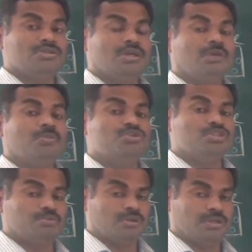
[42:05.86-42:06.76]

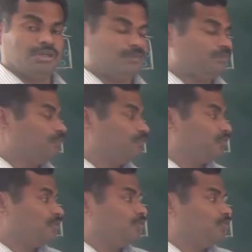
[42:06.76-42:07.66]
opposite polarity.
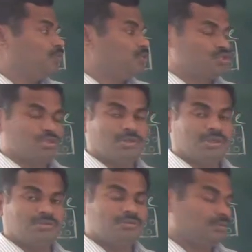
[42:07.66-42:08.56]
Positive
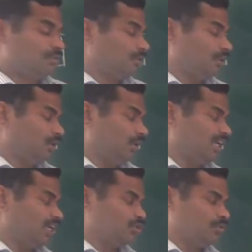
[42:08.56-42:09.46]
diode,
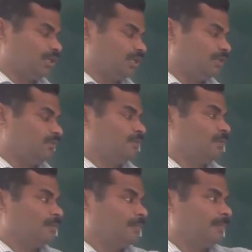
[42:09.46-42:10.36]
negative battery,
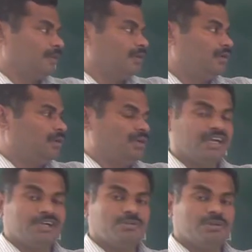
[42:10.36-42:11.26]
and
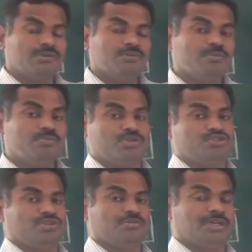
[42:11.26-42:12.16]
negative diode,
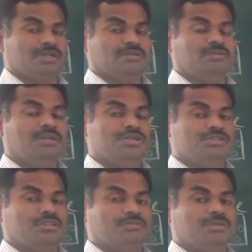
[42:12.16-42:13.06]
positive battery. That is
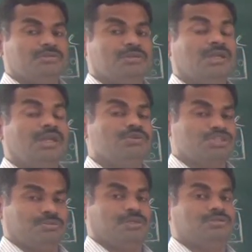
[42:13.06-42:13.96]
nothing but
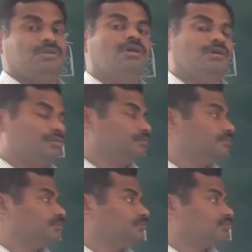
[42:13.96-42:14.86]
reverse bias.
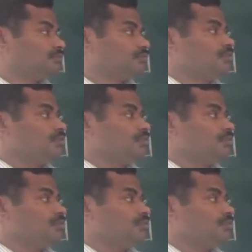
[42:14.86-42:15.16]
Or